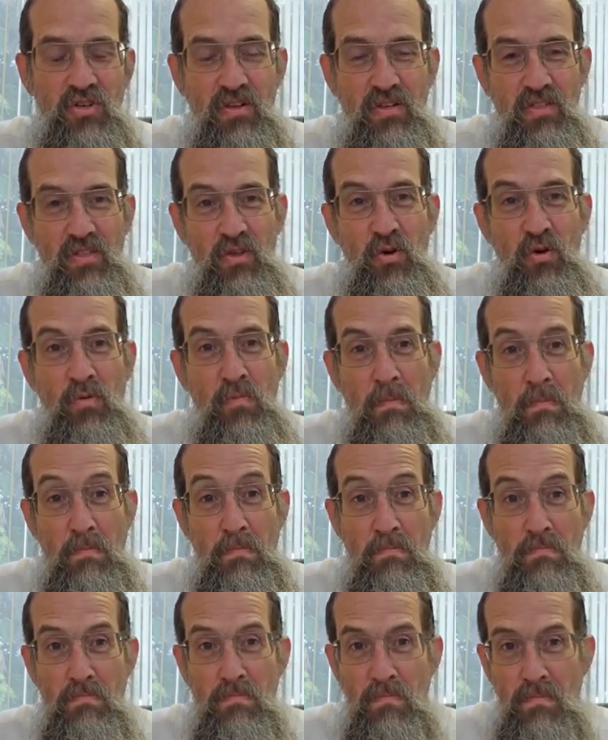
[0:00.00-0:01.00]
although
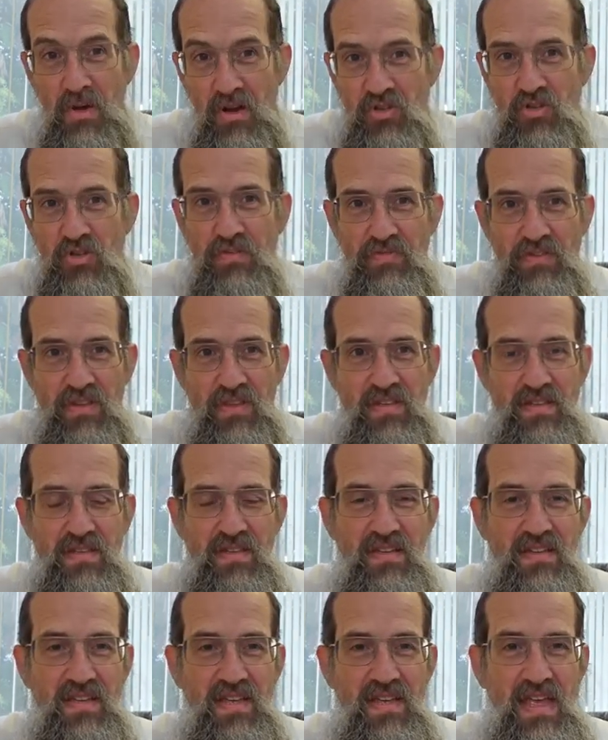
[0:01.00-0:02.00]
much of it
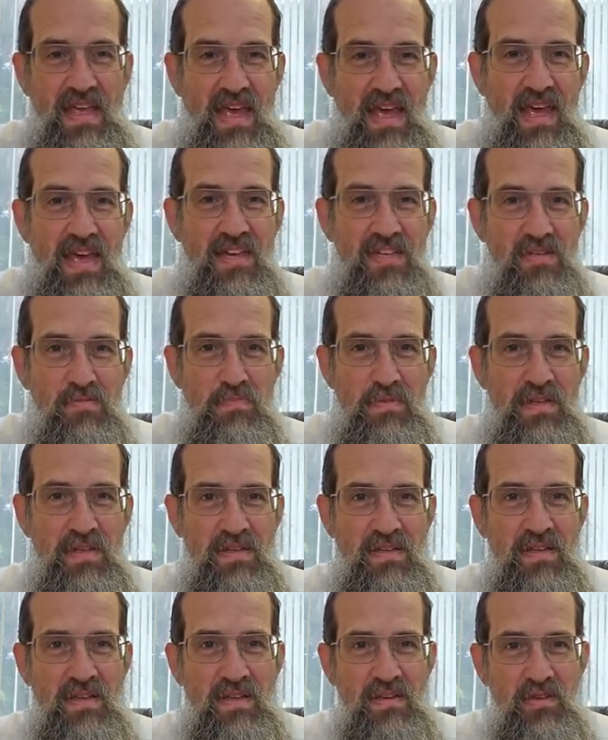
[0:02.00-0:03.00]
has
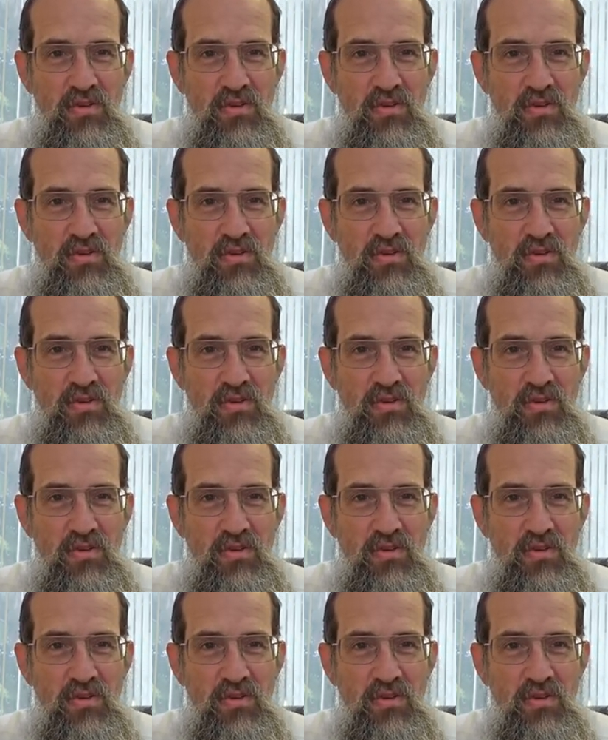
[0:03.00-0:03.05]
been